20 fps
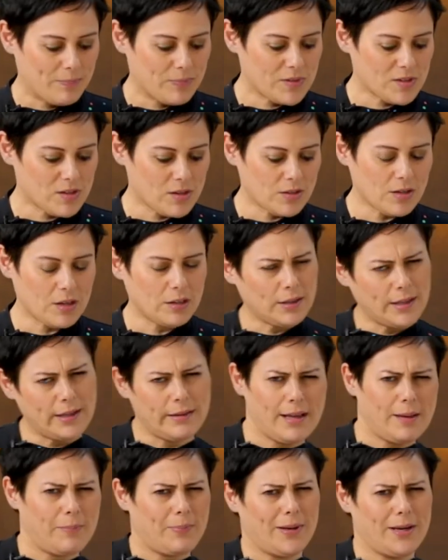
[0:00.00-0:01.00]
So don't let
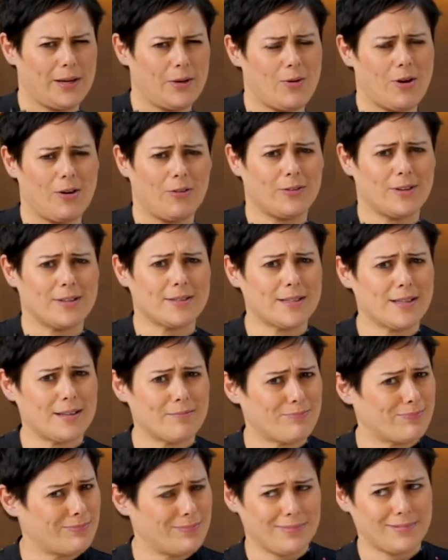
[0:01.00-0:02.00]
that put you off because
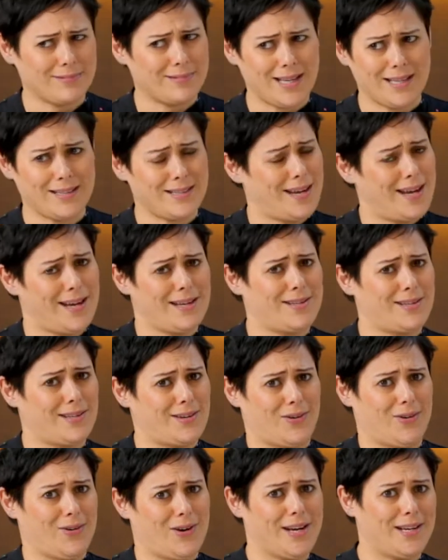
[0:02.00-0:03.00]
they taste
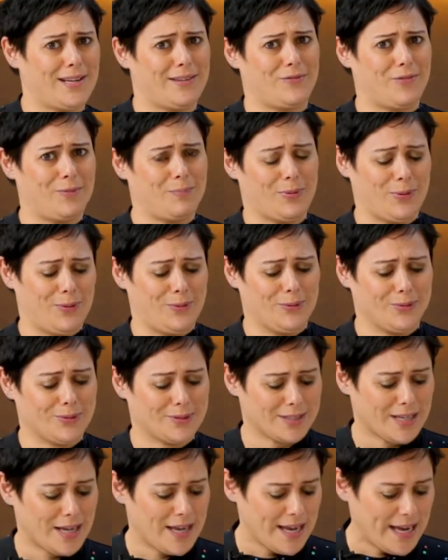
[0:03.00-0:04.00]
great for
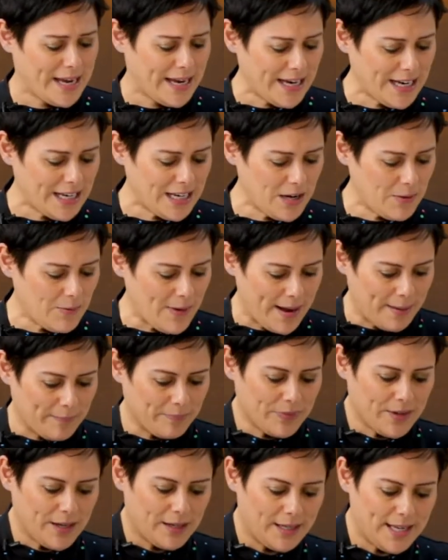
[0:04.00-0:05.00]
poos. Anyway,
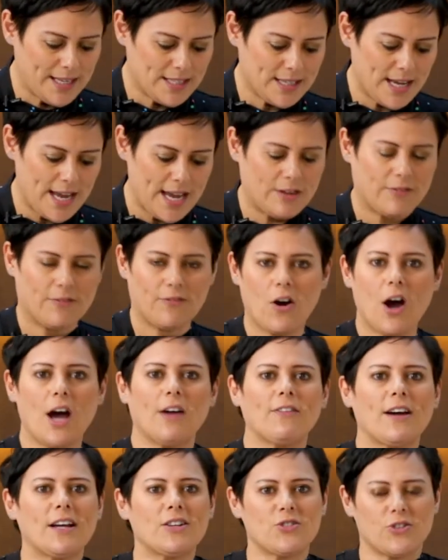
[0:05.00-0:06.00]
let's add
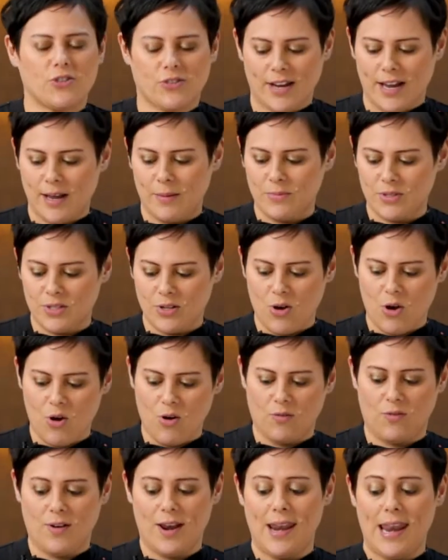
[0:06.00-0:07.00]
500 grams
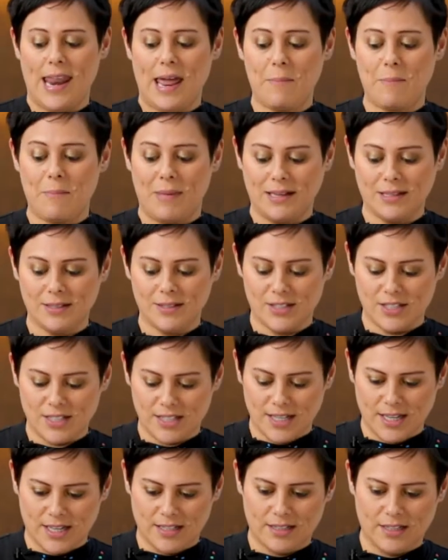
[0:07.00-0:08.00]
of lamb mince
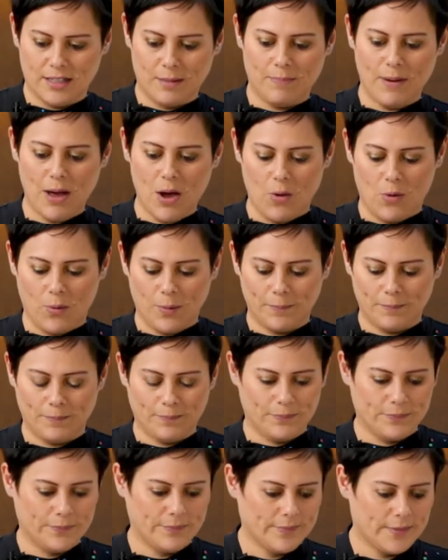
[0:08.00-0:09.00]
into the bowl.
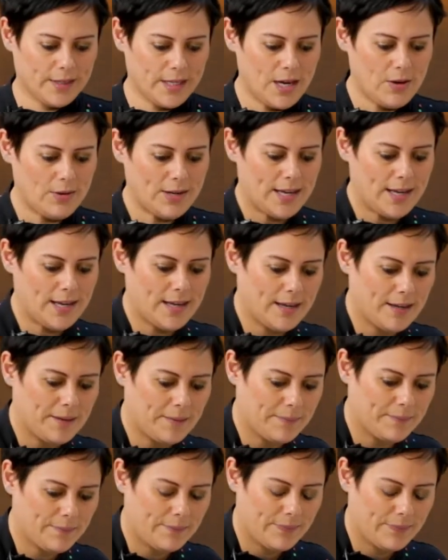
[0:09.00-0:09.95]
Kia ora.